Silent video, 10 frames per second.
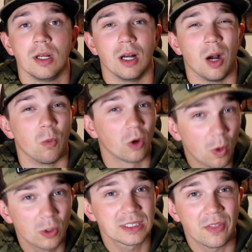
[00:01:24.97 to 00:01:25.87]
We're
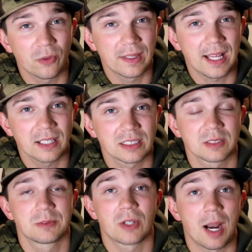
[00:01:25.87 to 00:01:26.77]
almost at 3,000
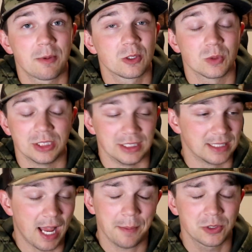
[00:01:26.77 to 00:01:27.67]
subscribers, which is
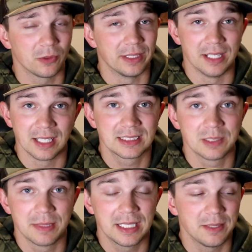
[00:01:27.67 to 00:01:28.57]
absolutely nuts to
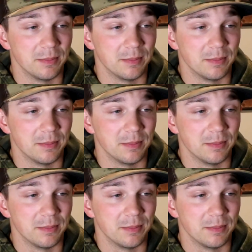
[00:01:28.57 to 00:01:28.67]
me,